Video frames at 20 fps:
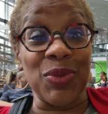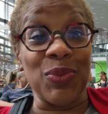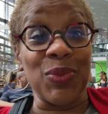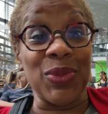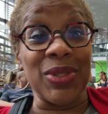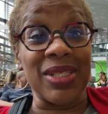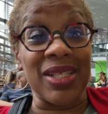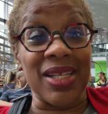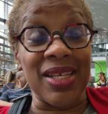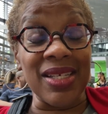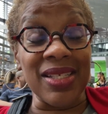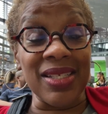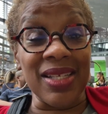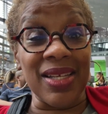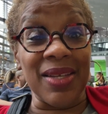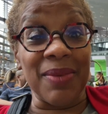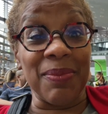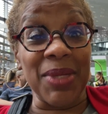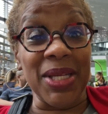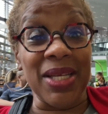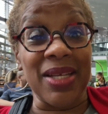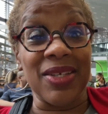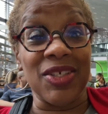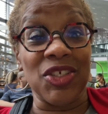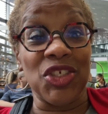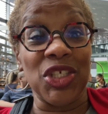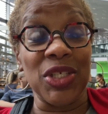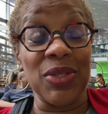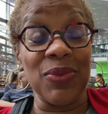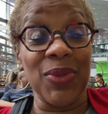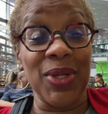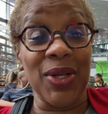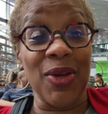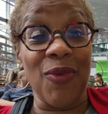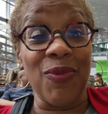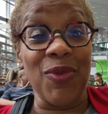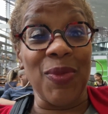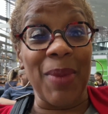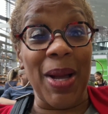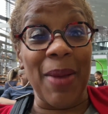was excellent because she went
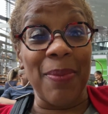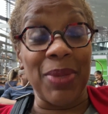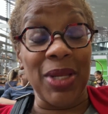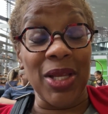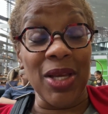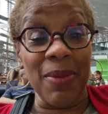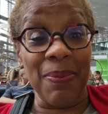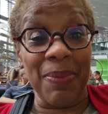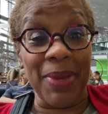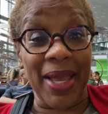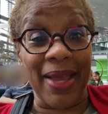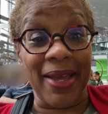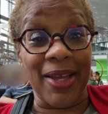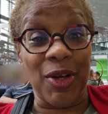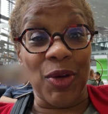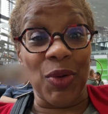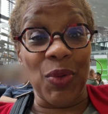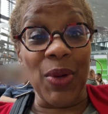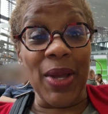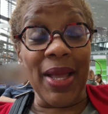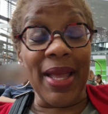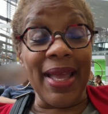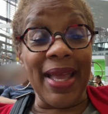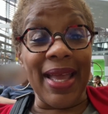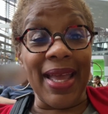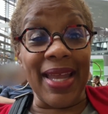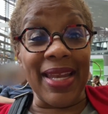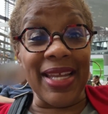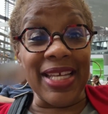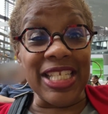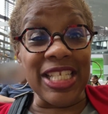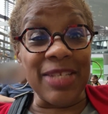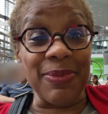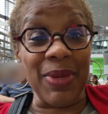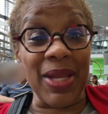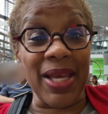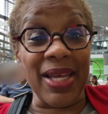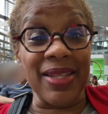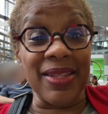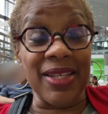over my blood panel and
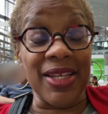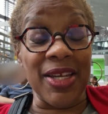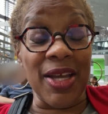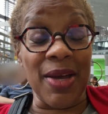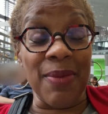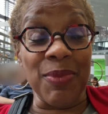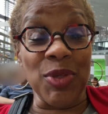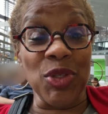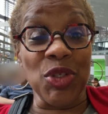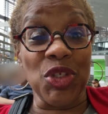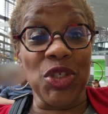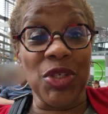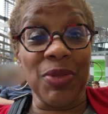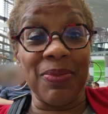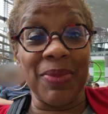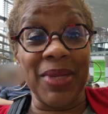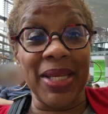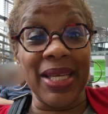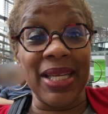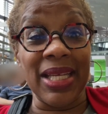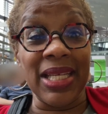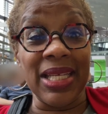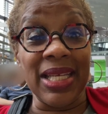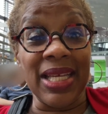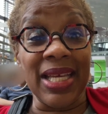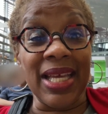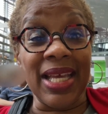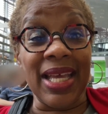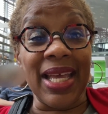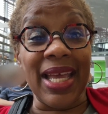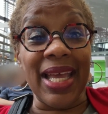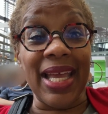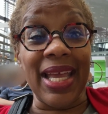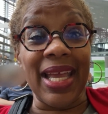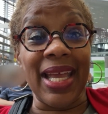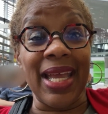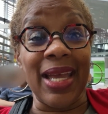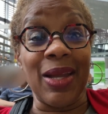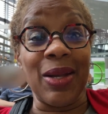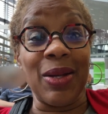explained the numbers to me
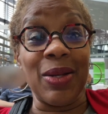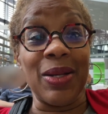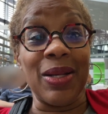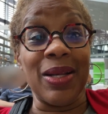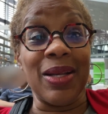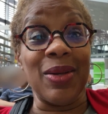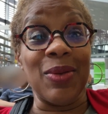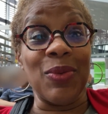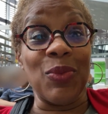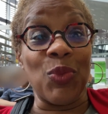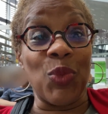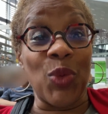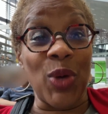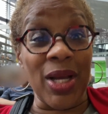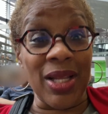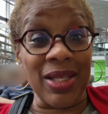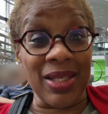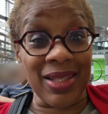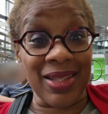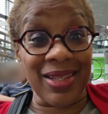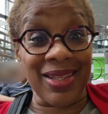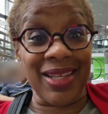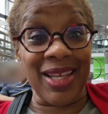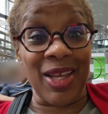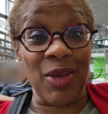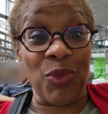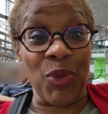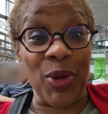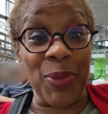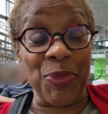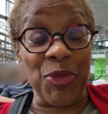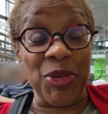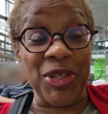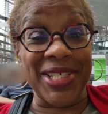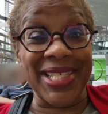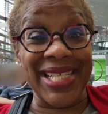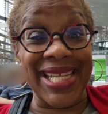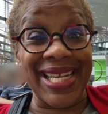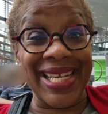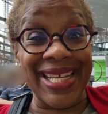and what it
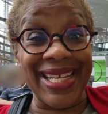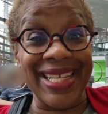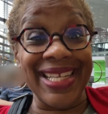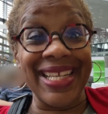represented,